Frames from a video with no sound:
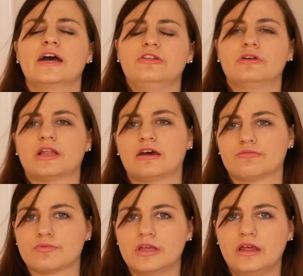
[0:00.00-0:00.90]
and you can
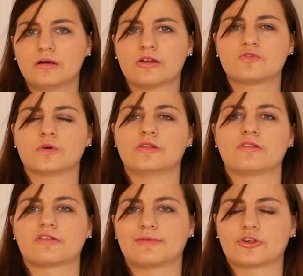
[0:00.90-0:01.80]
have really large
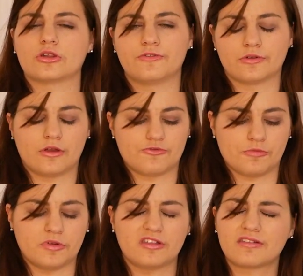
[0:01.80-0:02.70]
ones, especially for
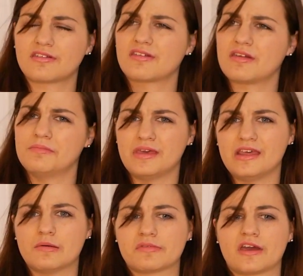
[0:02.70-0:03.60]
larger breeds. This is a
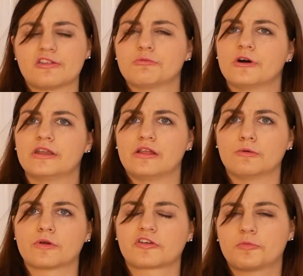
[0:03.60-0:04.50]
medium-sized one, and it
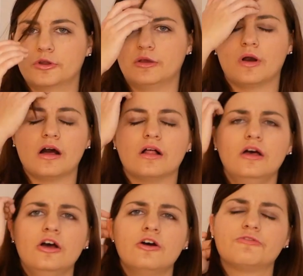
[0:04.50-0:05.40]
works pretty well
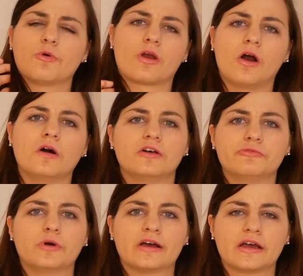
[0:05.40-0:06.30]
for all of
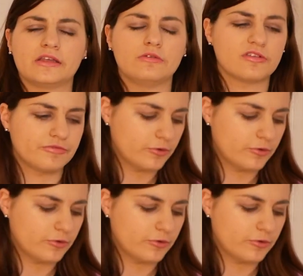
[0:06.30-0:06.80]
what I use it